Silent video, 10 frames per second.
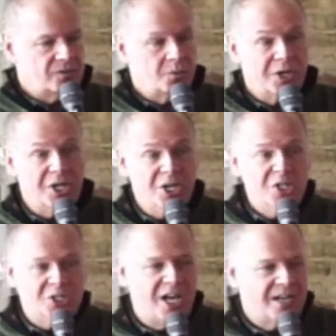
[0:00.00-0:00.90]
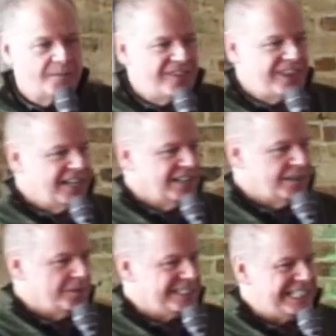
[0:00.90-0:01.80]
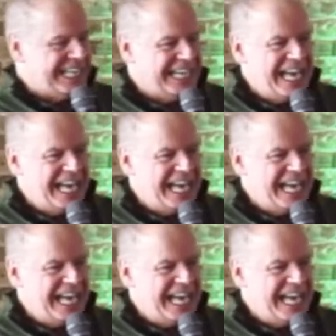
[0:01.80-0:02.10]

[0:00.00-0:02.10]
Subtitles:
We're going to talk about that a little bit today.